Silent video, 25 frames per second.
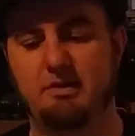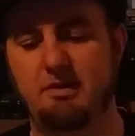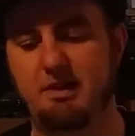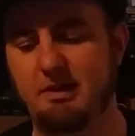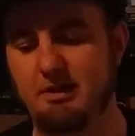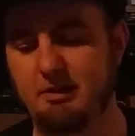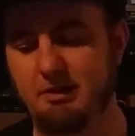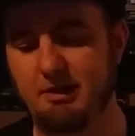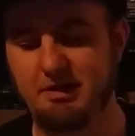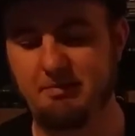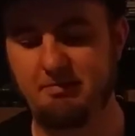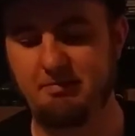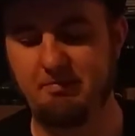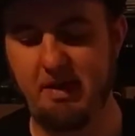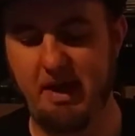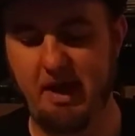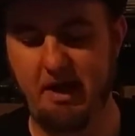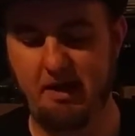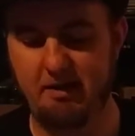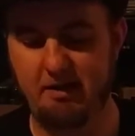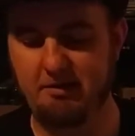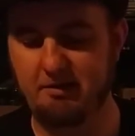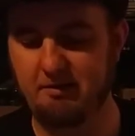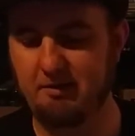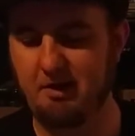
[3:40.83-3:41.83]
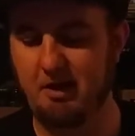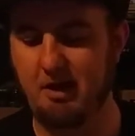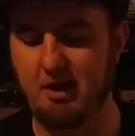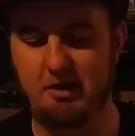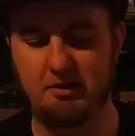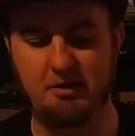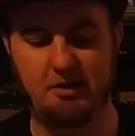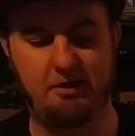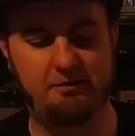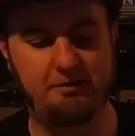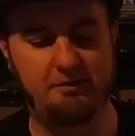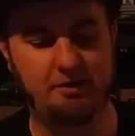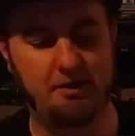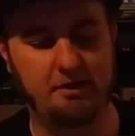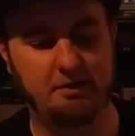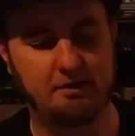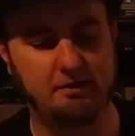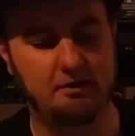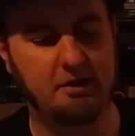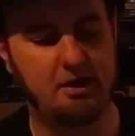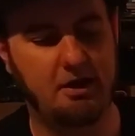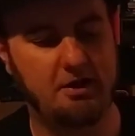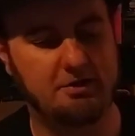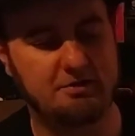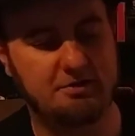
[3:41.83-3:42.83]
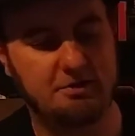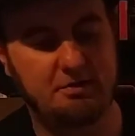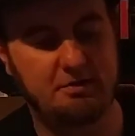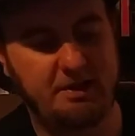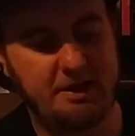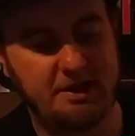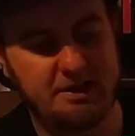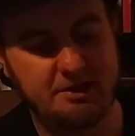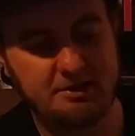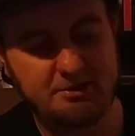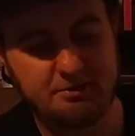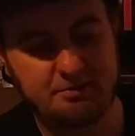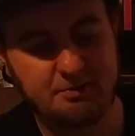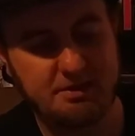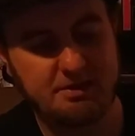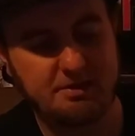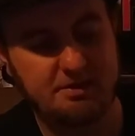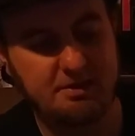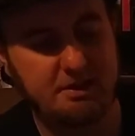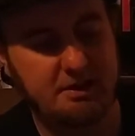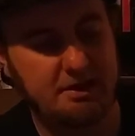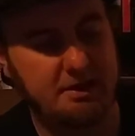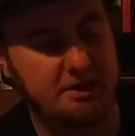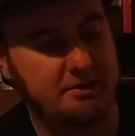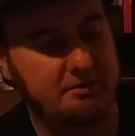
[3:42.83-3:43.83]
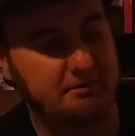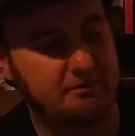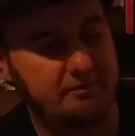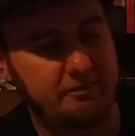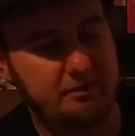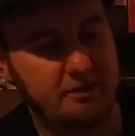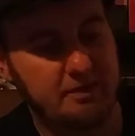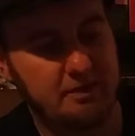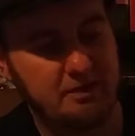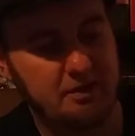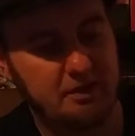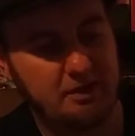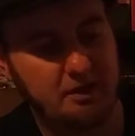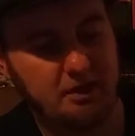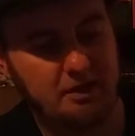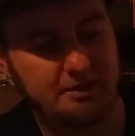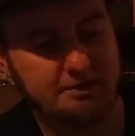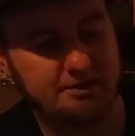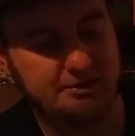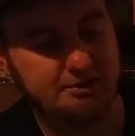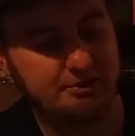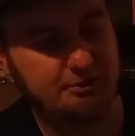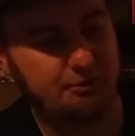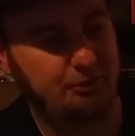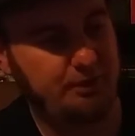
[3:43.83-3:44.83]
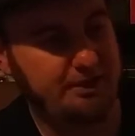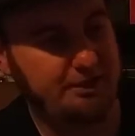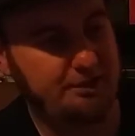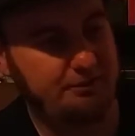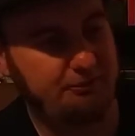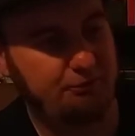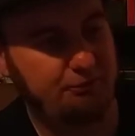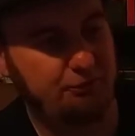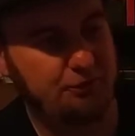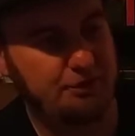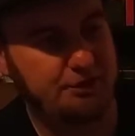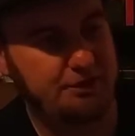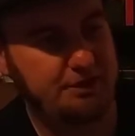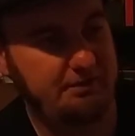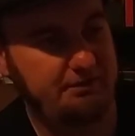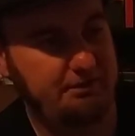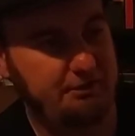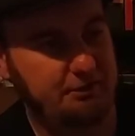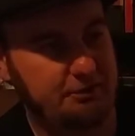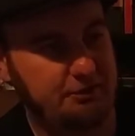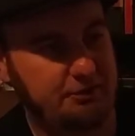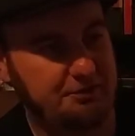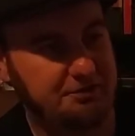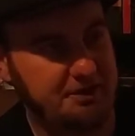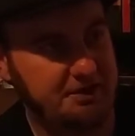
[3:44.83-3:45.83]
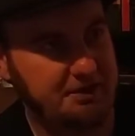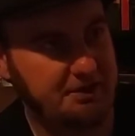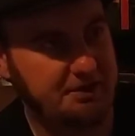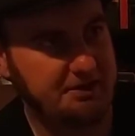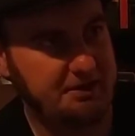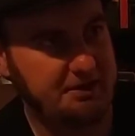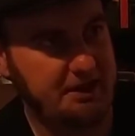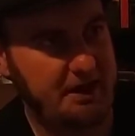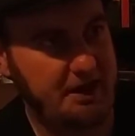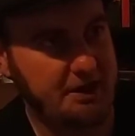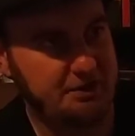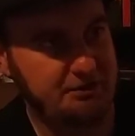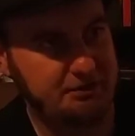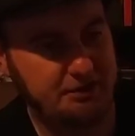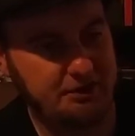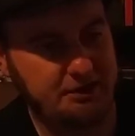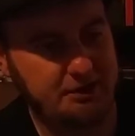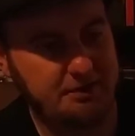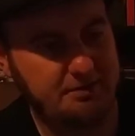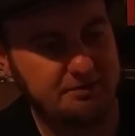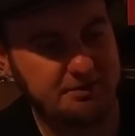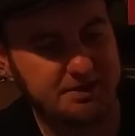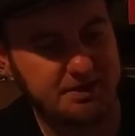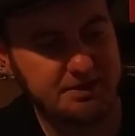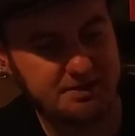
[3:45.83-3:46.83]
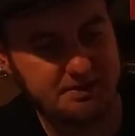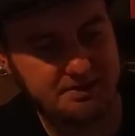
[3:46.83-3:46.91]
Taking a look at the back of the console base, we see a switch for difficulty. This actually comes